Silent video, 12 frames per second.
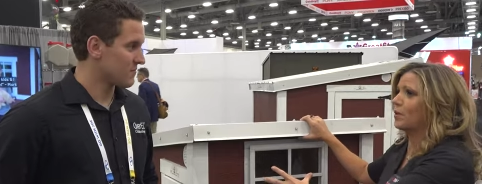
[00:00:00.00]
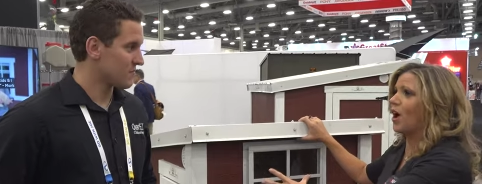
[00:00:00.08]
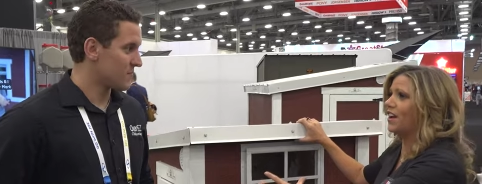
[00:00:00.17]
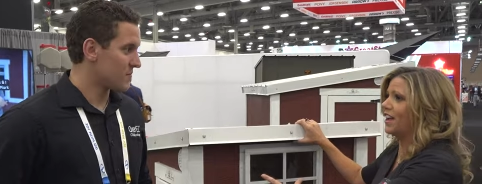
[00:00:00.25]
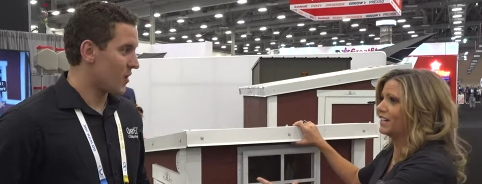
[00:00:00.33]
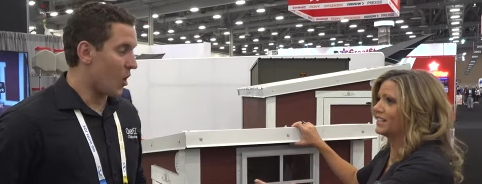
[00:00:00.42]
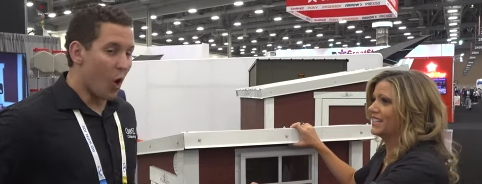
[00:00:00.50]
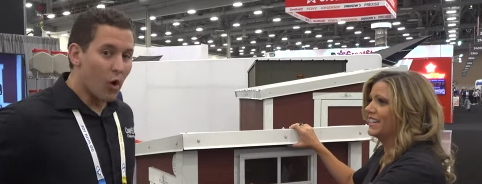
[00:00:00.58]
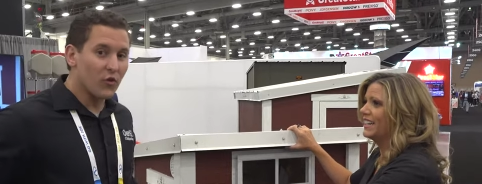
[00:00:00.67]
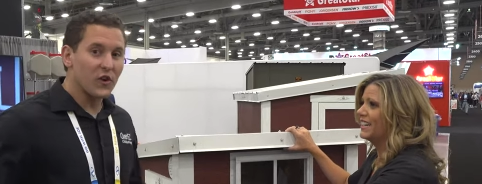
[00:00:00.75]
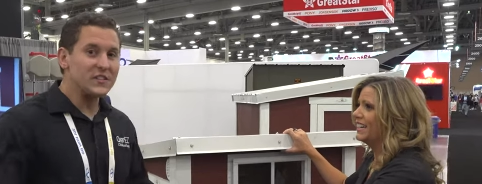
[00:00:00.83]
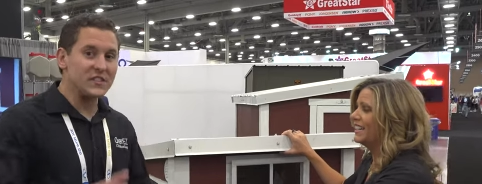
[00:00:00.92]
Speaker 1: product?
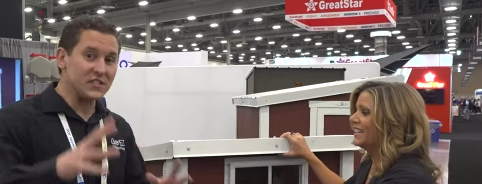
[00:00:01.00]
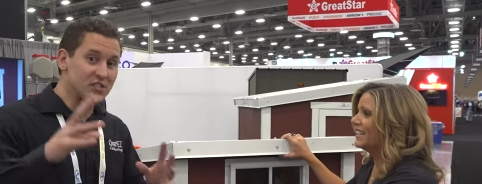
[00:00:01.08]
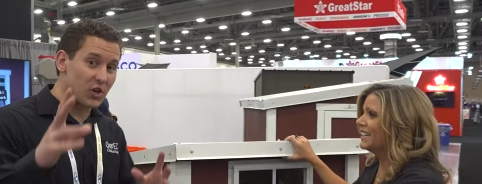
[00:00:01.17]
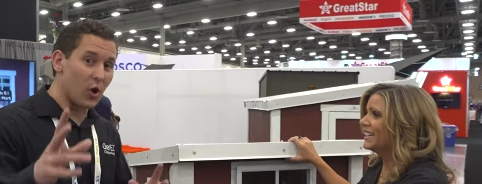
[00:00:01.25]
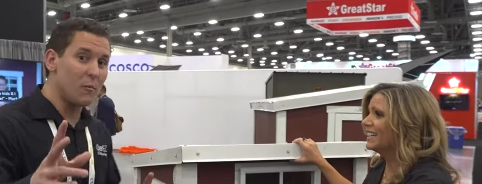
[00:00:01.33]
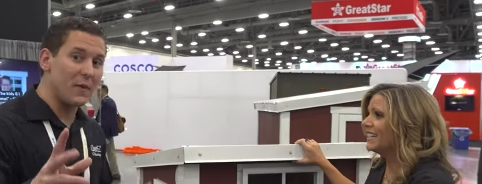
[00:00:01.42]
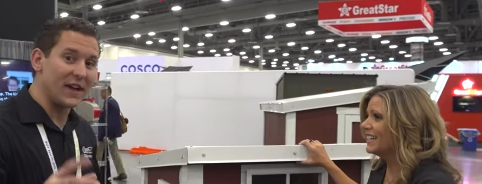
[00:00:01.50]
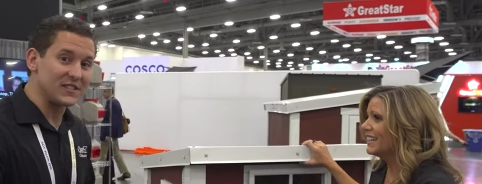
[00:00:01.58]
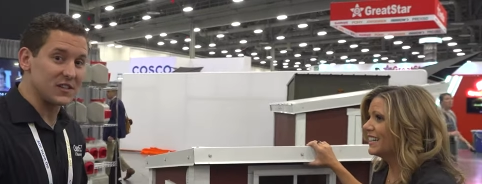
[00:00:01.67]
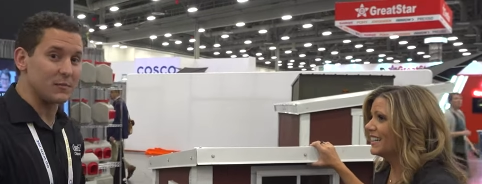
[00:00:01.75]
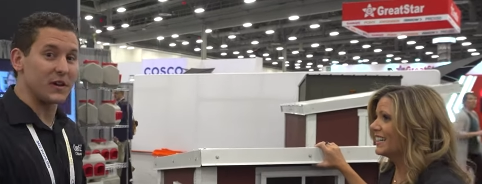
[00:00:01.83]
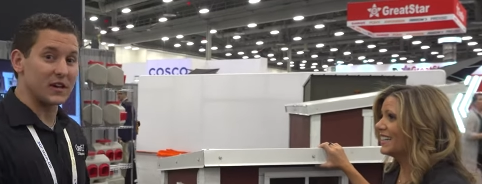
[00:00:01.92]
Overeasy is so amazing
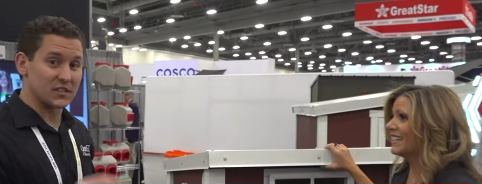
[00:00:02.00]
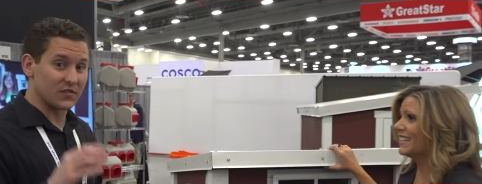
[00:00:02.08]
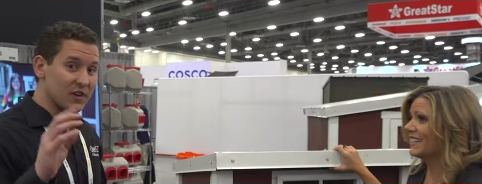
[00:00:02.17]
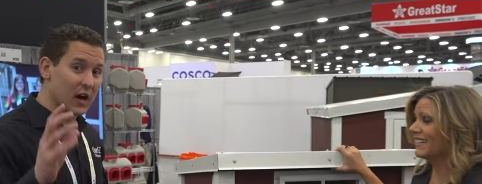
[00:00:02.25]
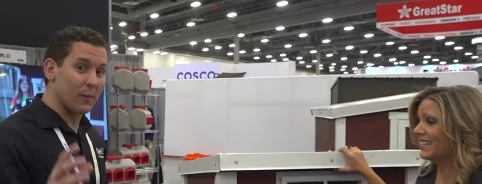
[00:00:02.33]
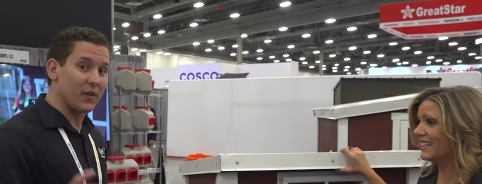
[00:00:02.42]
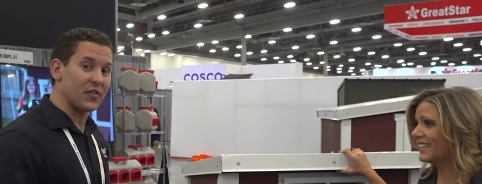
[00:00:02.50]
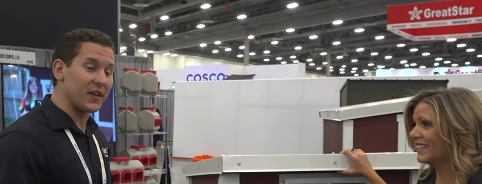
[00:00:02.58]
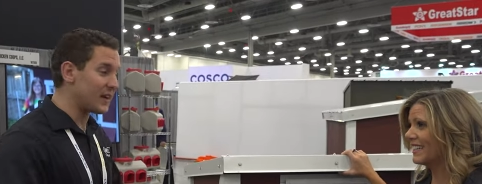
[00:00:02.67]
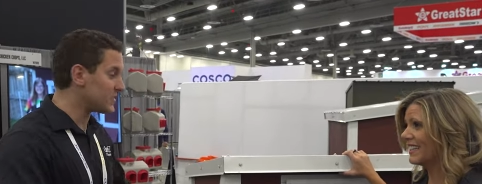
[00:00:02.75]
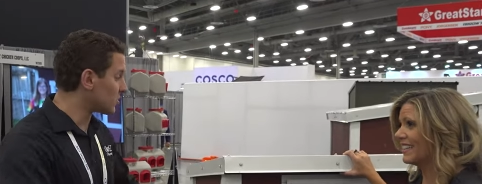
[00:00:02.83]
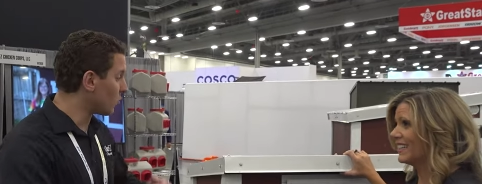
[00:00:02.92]
because of a couple
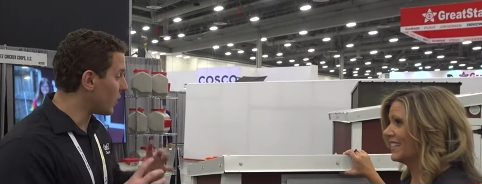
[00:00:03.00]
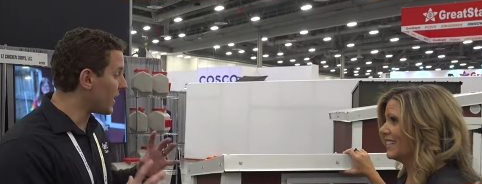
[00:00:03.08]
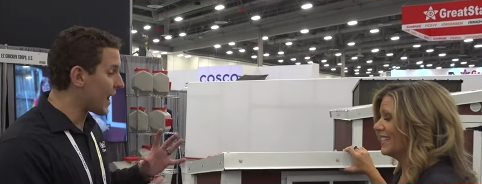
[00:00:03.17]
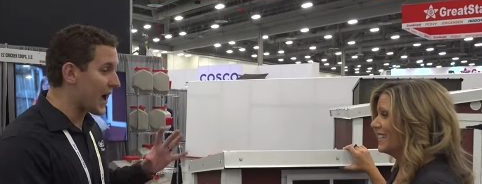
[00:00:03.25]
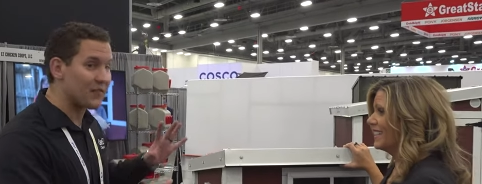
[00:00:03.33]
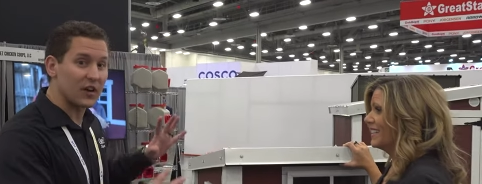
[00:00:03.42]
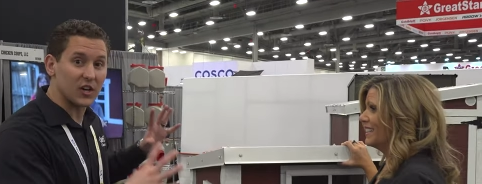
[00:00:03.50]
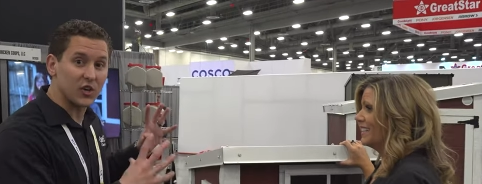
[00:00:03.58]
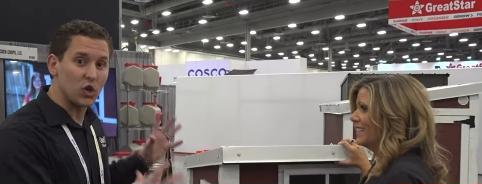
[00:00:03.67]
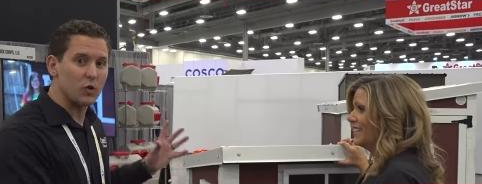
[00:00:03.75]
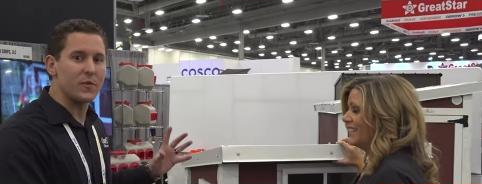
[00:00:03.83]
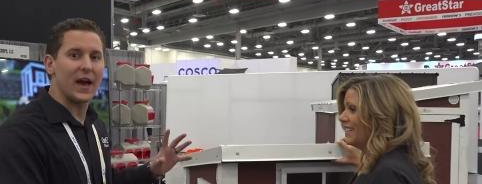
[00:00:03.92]
things. We have a
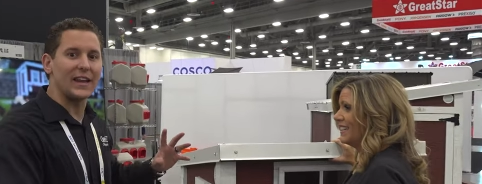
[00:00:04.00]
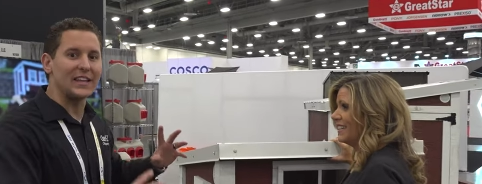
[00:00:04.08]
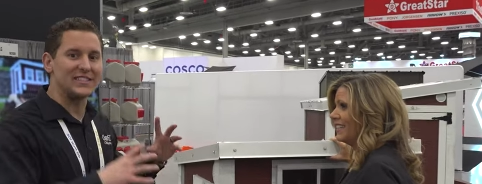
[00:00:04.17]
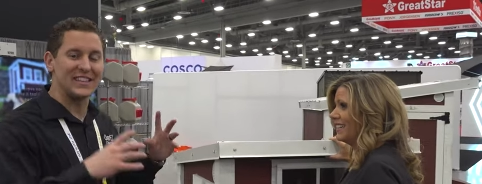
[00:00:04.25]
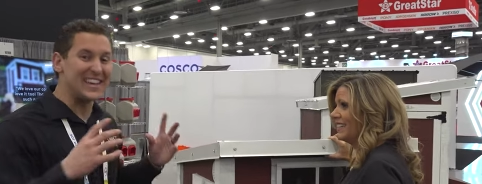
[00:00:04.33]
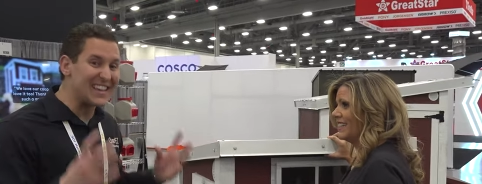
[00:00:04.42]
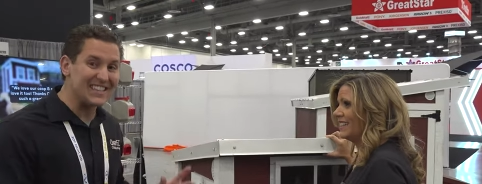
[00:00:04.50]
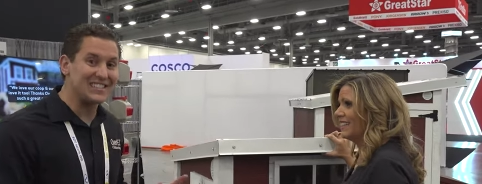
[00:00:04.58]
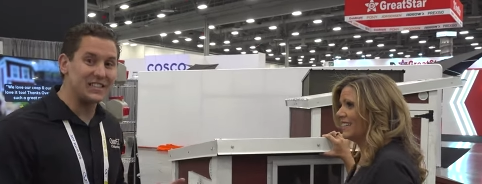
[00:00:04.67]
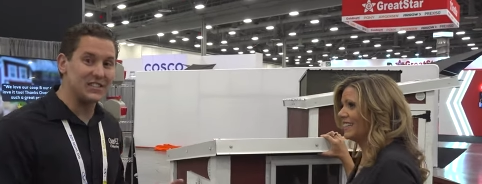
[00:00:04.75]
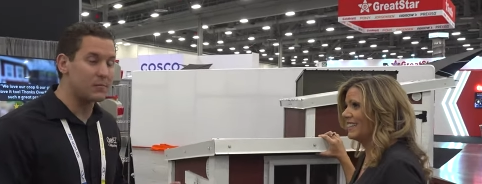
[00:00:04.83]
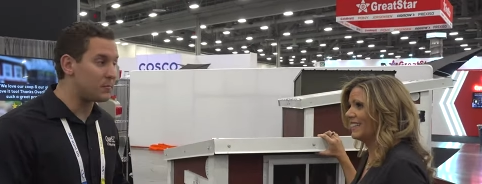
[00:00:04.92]
coop that is easy
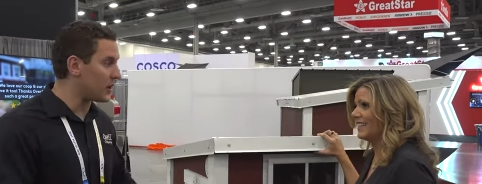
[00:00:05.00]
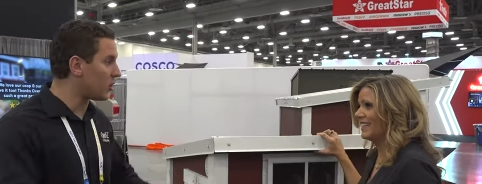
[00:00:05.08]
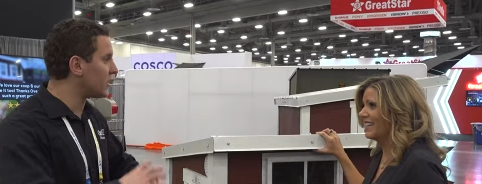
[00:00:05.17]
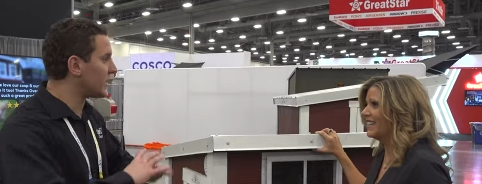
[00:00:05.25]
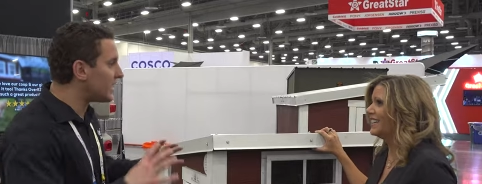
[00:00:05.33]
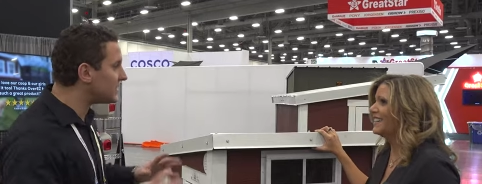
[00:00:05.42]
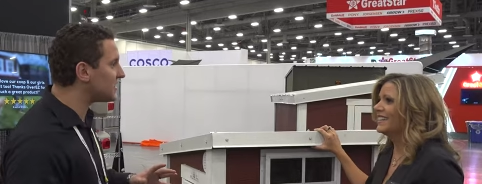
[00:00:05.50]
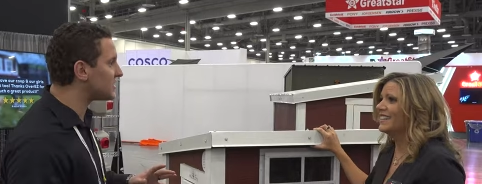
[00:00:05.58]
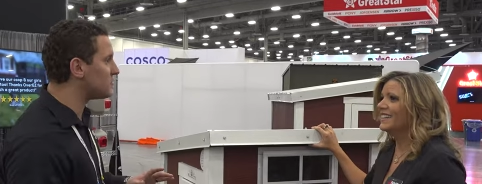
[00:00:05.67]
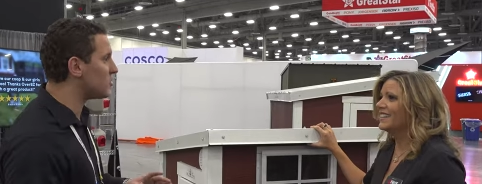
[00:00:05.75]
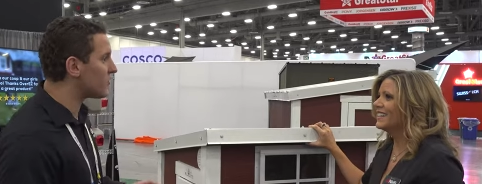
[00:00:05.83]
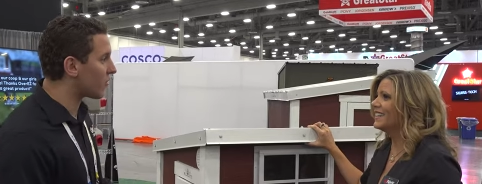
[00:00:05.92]
to build, easy to
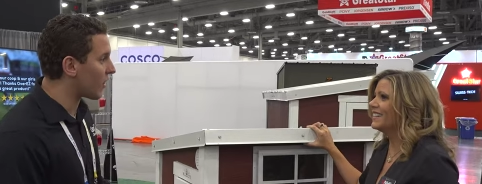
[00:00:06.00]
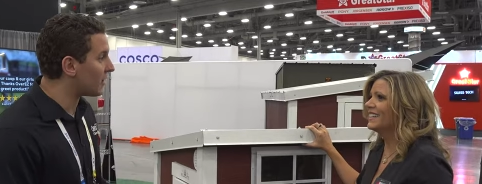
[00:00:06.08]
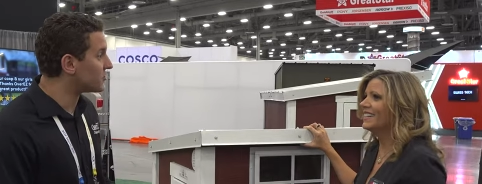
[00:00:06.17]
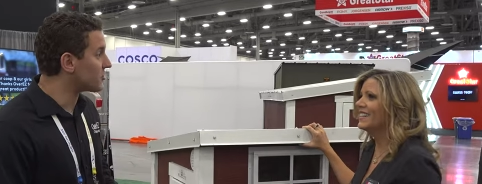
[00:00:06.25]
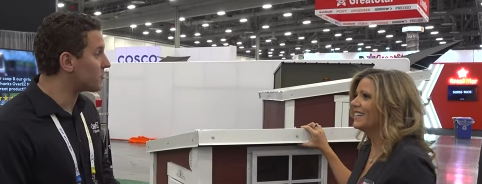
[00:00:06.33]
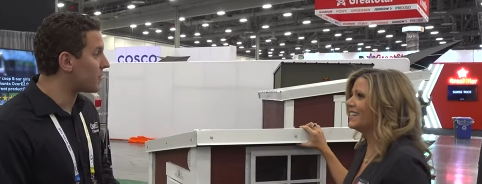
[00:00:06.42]
move around your